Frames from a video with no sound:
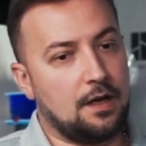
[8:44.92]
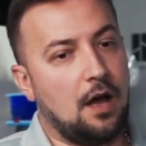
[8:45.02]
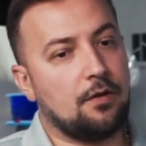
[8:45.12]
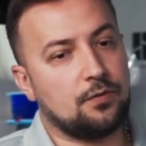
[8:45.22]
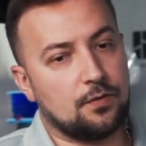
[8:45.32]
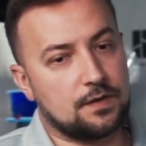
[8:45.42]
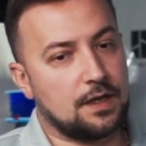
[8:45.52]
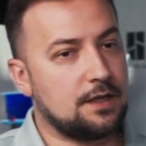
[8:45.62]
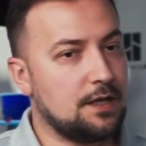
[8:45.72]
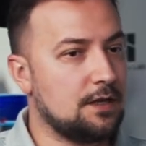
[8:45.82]
outsource
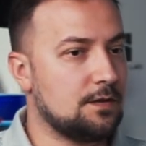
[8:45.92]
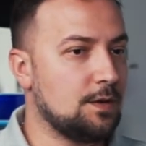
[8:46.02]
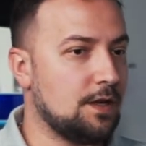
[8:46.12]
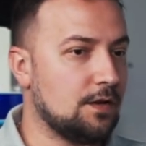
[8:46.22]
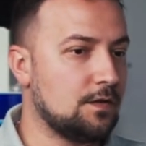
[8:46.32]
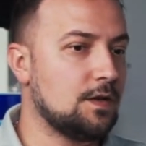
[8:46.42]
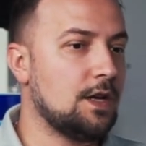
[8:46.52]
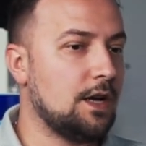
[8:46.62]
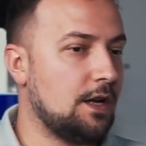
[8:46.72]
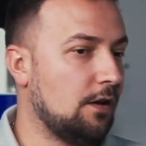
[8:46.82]
IT is because
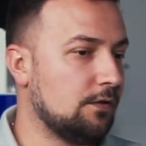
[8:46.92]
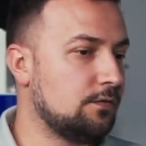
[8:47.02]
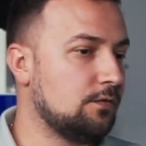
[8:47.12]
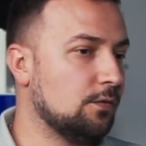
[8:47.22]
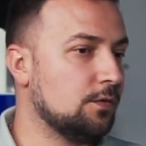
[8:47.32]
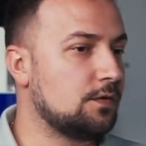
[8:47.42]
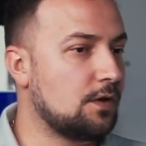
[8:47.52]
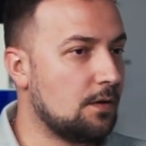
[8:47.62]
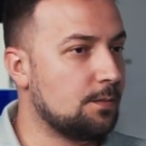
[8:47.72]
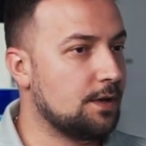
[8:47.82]
an outsource
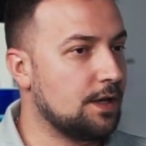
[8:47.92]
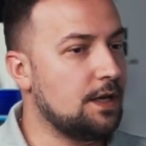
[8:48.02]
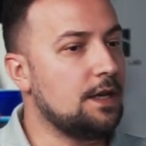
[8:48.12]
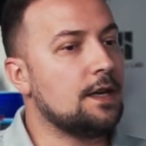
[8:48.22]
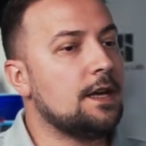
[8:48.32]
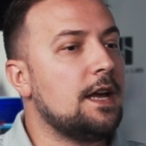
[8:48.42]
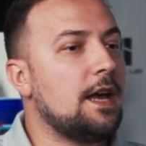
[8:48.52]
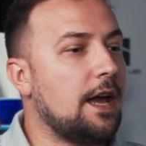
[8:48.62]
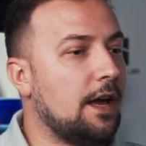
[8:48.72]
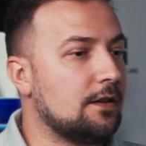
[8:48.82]
company
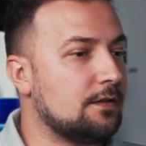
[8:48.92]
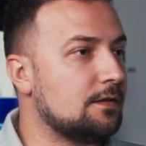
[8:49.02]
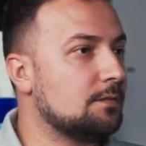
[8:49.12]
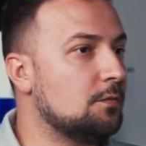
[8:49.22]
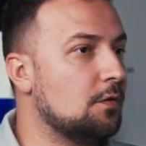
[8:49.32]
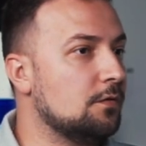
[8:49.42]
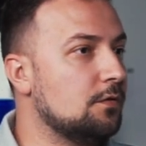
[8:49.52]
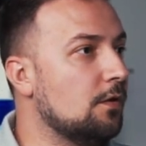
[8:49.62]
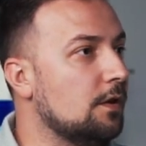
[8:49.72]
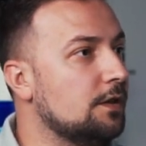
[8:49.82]
has more
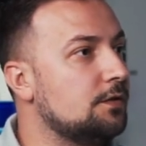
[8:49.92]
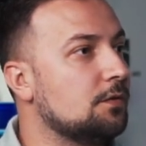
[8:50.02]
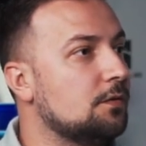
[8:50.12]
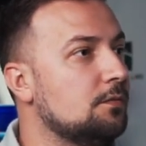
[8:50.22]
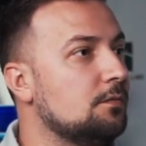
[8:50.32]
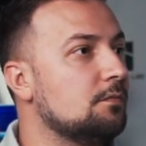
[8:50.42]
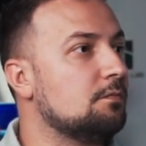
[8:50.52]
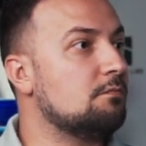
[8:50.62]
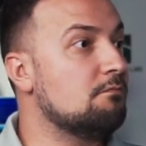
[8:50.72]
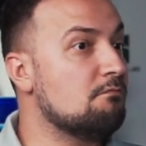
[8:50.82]
knowledge on
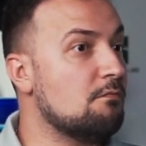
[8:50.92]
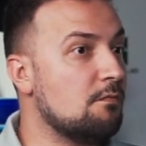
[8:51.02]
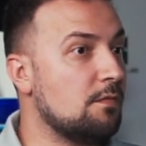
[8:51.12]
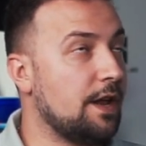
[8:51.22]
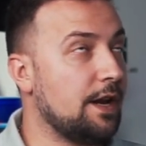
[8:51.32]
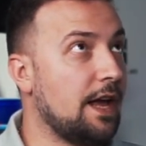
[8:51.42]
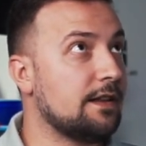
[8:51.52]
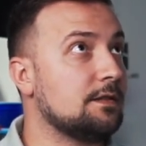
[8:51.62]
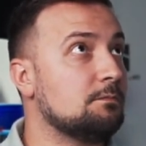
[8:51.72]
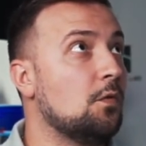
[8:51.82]
and it
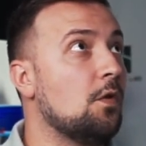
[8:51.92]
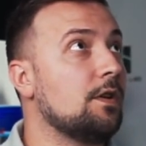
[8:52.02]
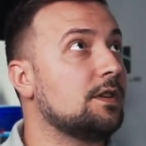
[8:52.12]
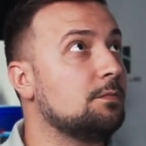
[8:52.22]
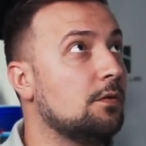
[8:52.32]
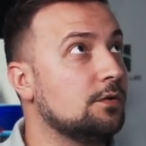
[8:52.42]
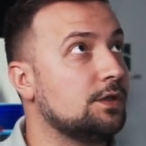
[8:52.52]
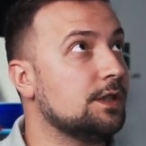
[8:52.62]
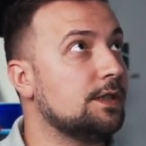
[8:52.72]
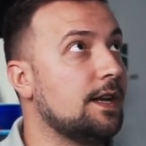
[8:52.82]
has more
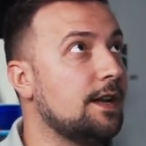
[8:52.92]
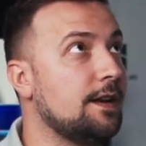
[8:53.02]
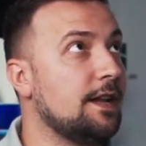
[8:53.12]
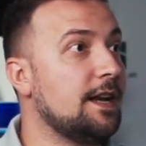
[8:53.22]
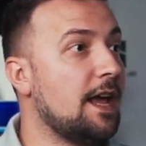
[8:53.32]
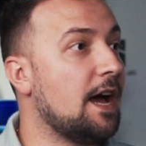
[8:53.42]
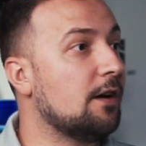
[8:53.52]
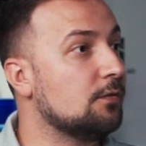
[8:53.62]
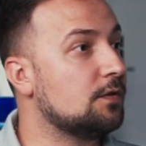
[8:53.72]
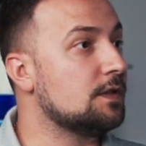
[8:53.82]
exposure than an
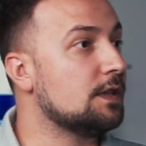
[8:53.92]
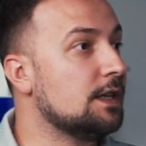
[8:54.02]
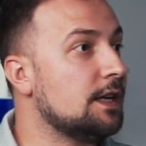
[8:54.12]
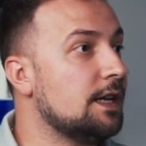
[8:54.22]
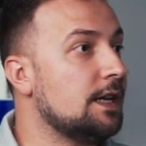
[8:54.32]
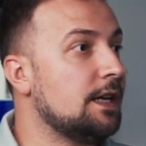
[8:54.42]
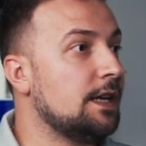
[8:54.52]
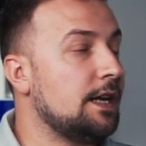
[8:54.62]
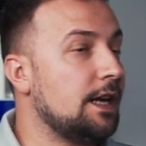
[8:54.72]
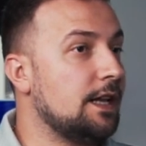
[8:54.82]
in-house.
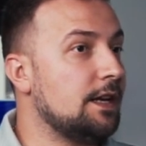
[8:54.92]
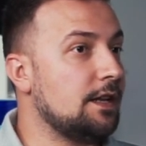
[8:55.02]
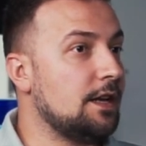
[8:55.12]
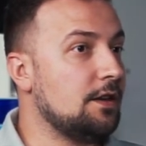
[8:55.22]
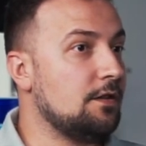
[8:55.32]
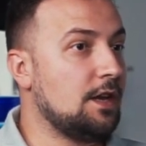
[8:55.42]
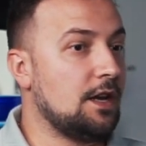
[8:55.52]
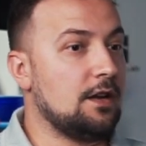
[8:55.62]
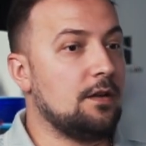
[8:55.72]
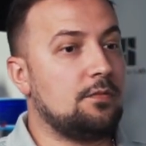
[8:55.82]
100%. And here you can
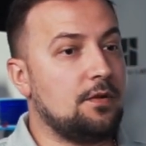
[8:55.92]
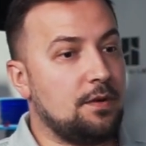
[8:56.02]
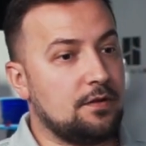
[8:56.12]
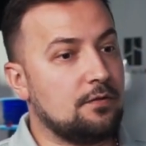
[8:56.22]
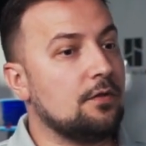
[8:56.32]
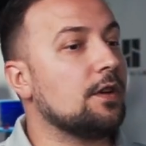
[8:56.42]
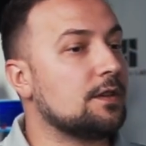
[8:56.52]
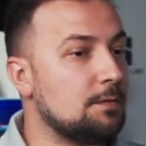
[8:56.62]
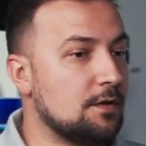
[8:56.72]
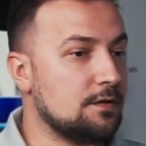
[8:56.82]
elaborate based on your
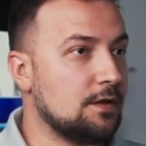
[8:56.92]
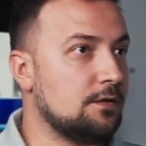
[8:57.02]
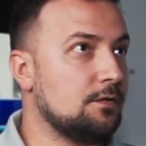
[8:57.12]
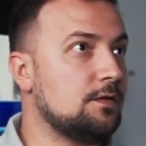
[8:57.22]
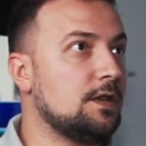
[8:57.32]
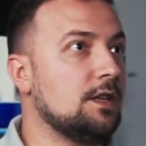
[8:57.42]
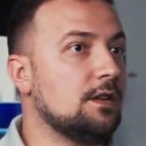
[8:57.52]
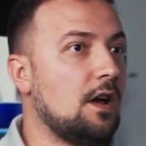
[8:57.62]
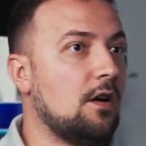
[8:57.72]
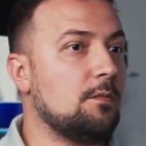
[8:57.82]
experience, as you've seen,
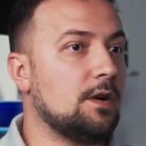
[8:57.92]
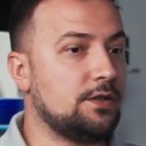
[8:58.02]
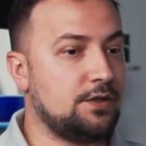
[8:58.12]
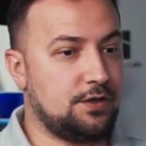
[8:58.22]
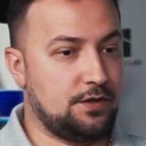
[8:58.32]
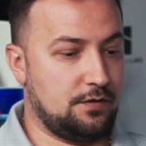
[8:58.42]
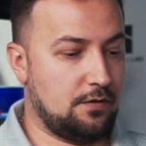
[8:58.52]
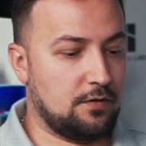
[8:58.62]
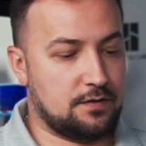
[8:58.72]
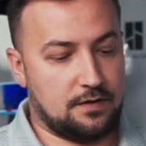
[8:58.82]
how much
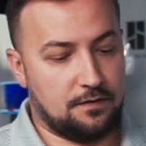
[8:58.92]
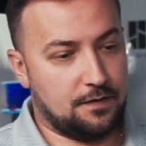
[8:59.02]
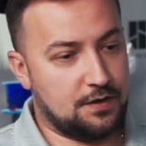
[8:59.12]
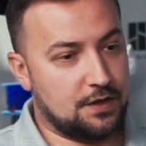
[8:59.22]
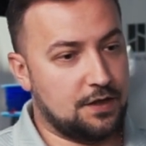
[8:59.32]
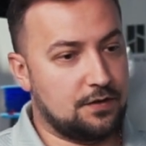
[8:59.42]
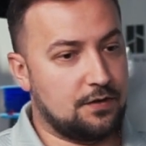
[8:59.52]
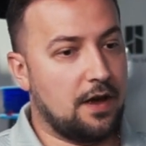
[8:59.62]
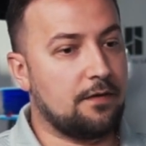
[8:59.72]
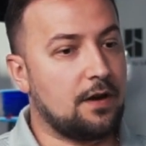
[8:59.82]
cost efficient it is to
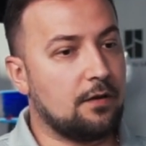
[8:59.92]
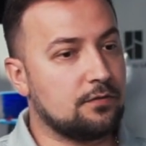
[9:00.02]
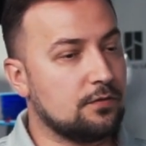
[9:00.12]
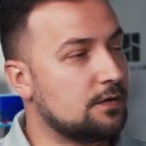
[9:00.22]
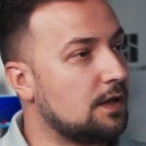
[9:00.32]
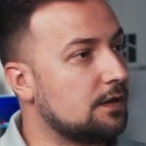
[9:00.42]
have an outsource